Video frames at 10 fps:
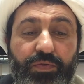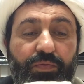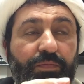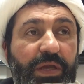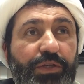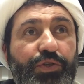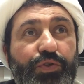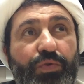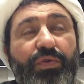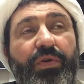to make
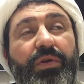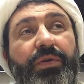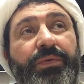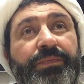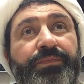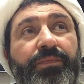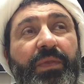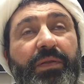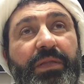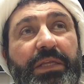sure
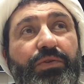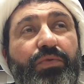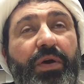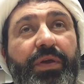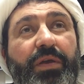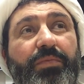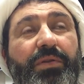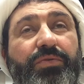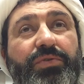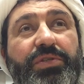that you are
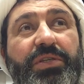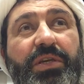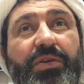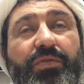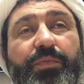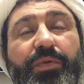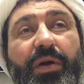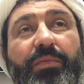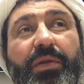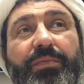able to see your
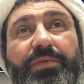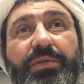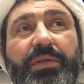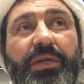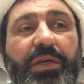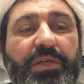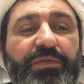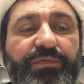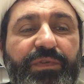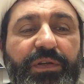problems
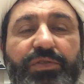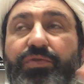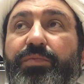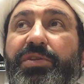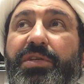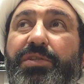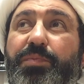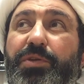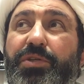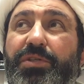is first to be
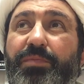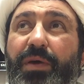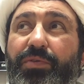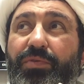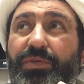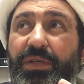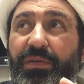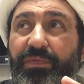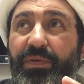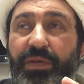suspicious about
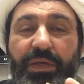yourself